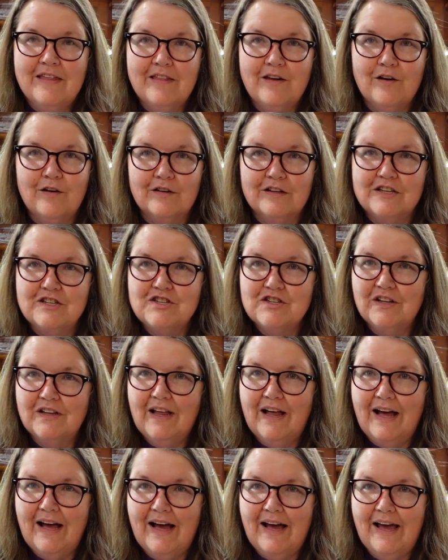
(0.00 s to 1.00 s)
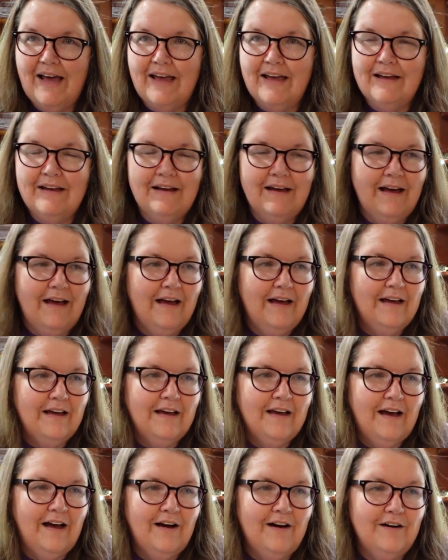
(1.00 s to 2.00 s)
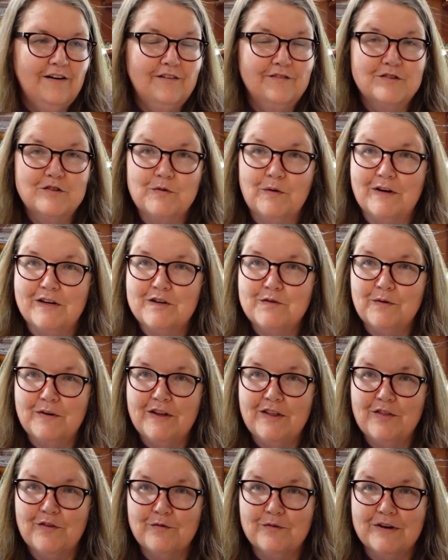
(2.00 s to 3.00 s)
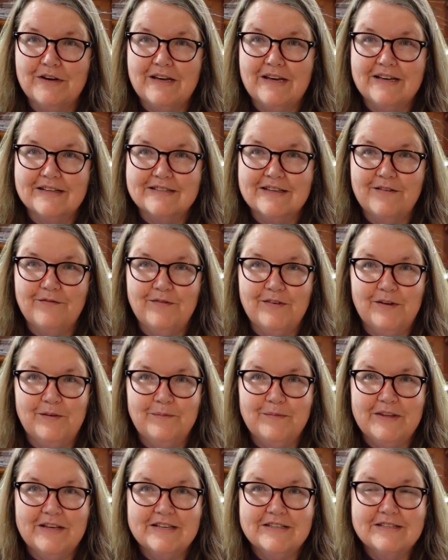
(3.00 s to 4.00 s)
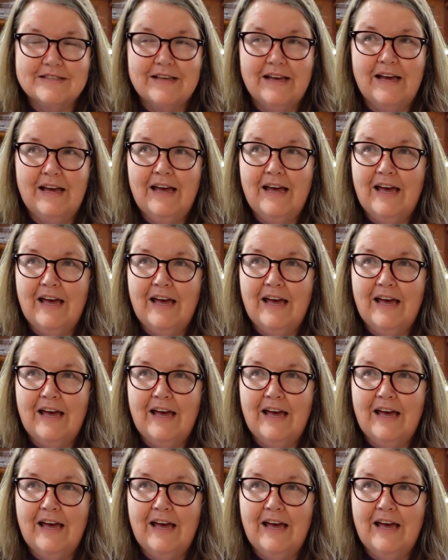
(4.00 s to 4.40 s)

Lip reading: early July of 2023 as I film this,